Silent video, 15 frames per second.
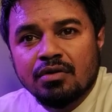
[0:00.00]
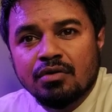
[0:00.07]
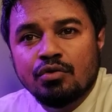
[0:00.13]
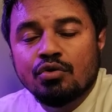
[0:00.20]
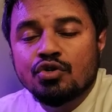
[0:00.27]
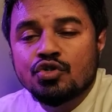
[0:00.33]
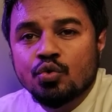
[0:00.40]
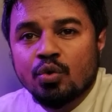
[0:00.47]
to
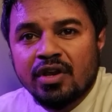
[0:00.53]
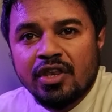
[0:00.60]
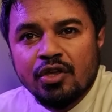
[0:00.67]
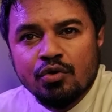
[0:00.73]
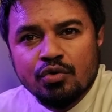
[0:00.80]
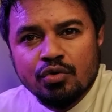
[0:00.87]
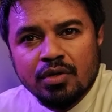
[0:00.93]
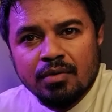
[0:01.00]
those who are
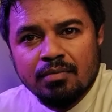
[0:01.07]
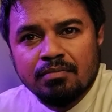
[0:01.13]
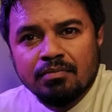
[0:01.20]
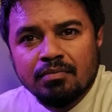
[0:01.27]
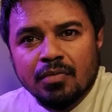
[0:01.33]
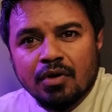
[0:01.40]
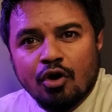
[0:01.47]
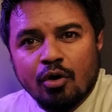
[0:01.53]
new to the
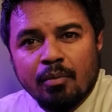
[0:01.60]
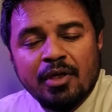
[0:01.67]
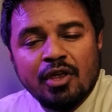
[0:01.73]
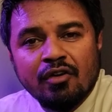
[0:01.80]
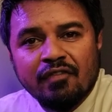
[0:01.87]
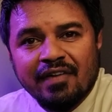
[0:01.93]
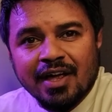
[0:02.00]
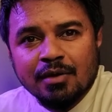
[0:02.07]
hobby
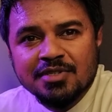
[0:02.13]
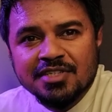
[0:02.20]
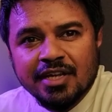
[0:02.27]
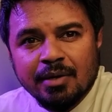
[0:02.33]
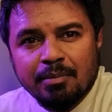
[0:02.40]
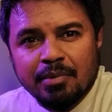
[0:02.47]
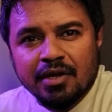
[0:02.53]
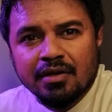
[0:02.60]
of
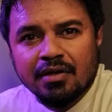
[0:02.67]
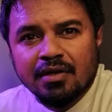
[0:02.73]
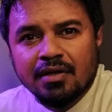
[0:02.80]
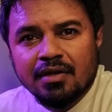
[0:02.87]
aquascaping.